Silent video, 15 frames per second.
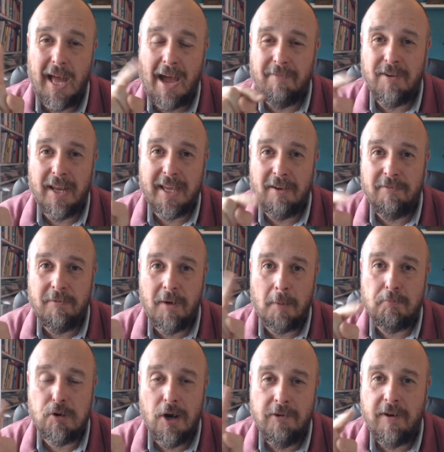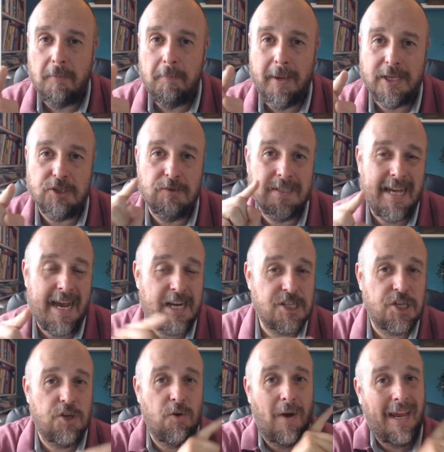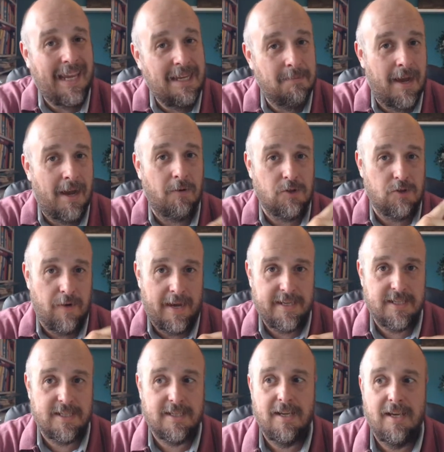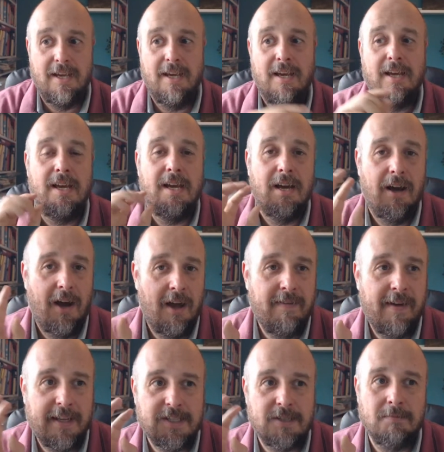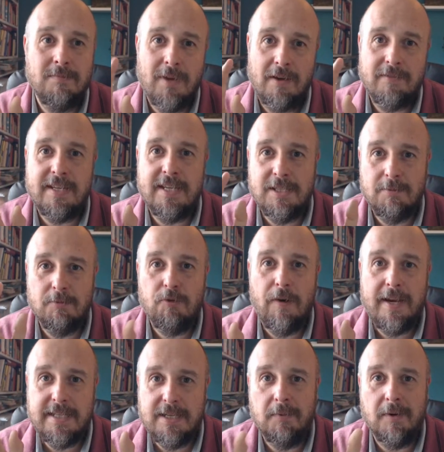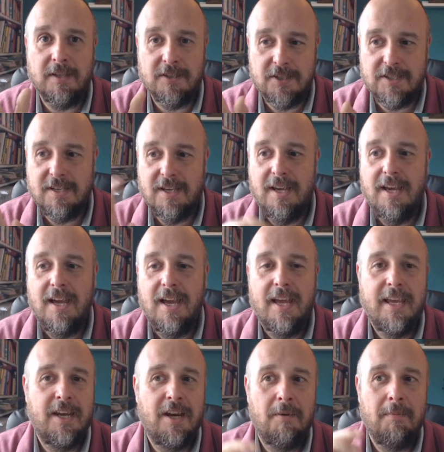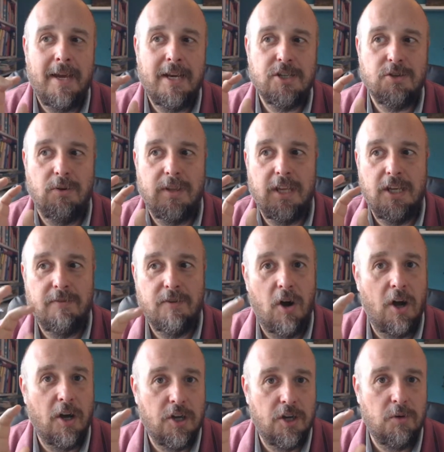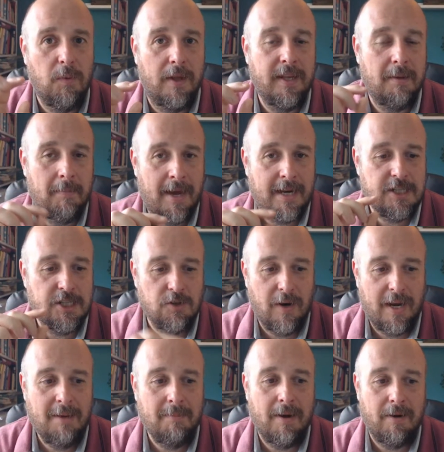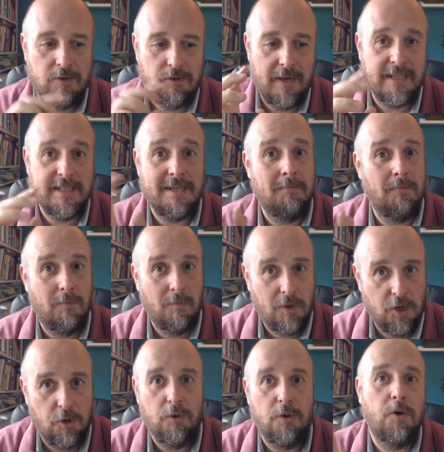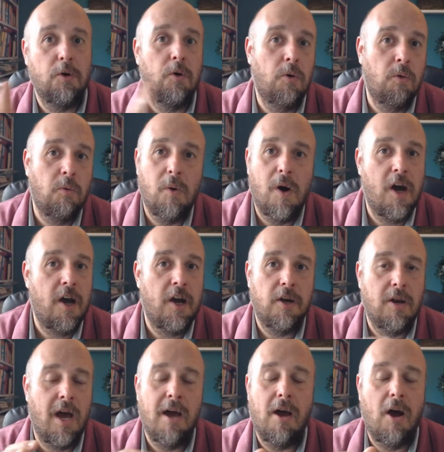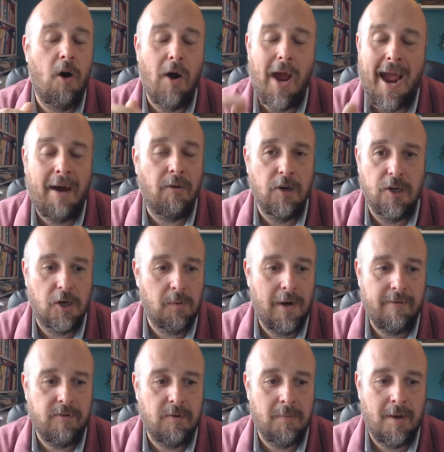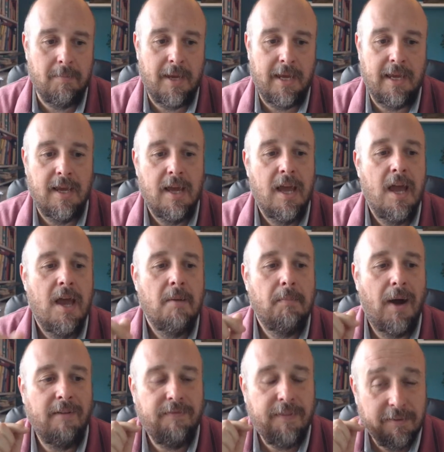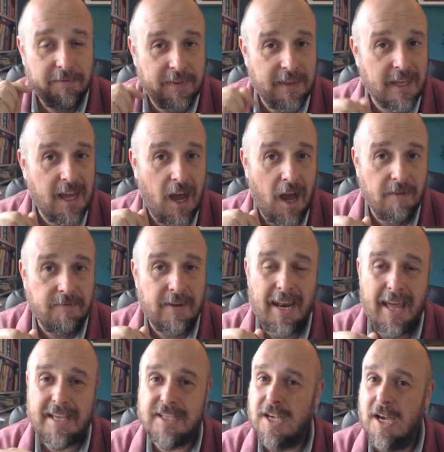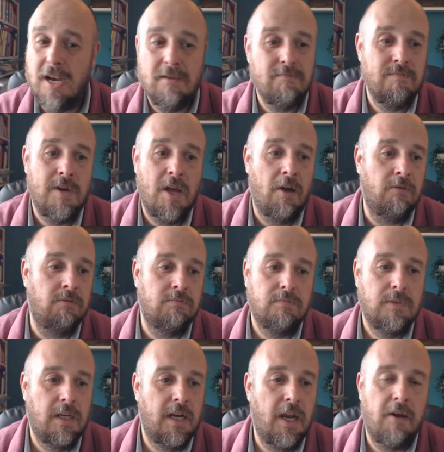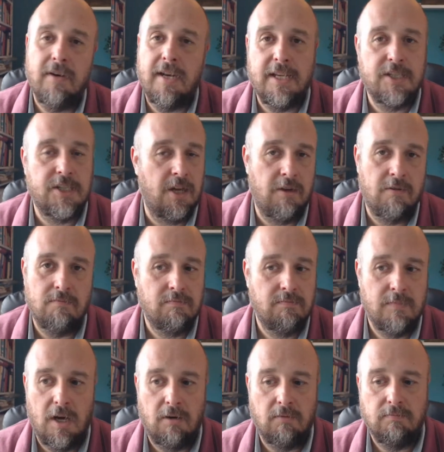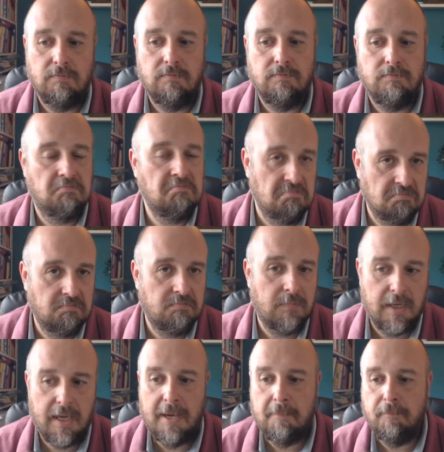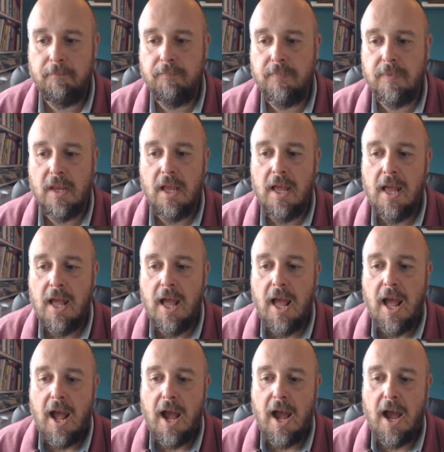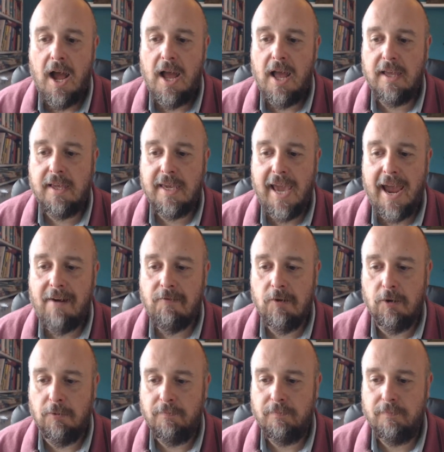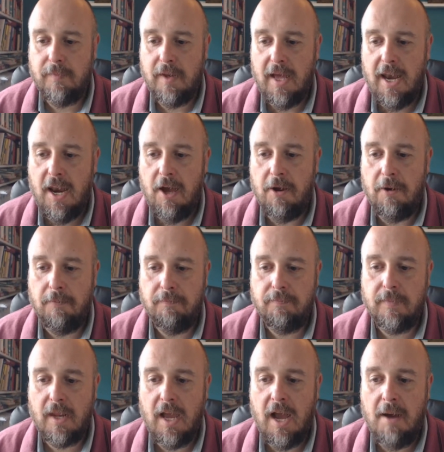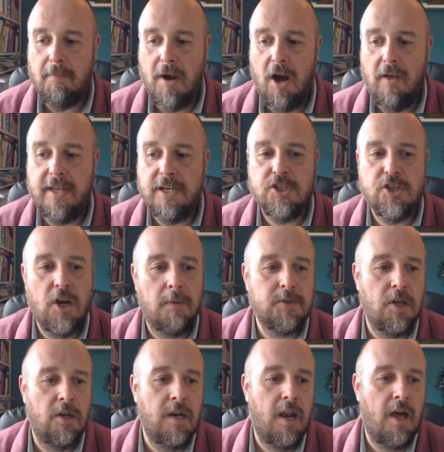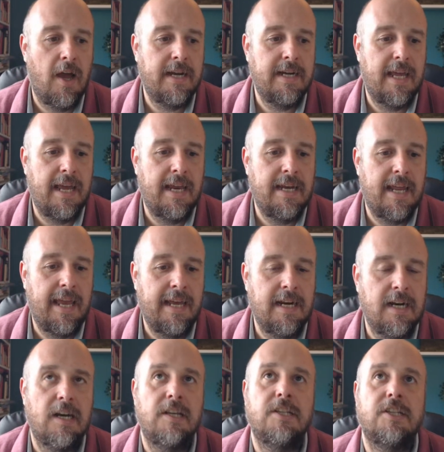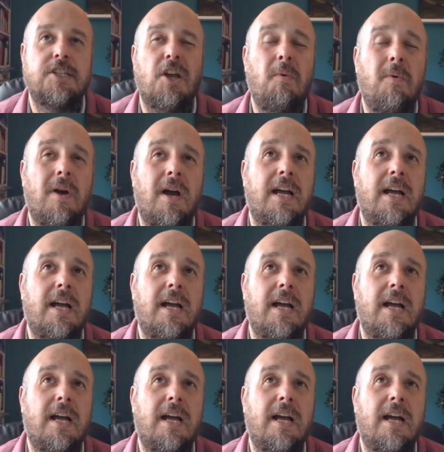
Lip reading: like a profile picture attached to your email address? I've seen some crazy ones. Make sure that you've got a good one that matches your email address in Google, Word, or Outlook, whatever it might be. But I think for the cover letter, no, you don't need to. No. Okay. Carol, hello. Are there jobs online in England? So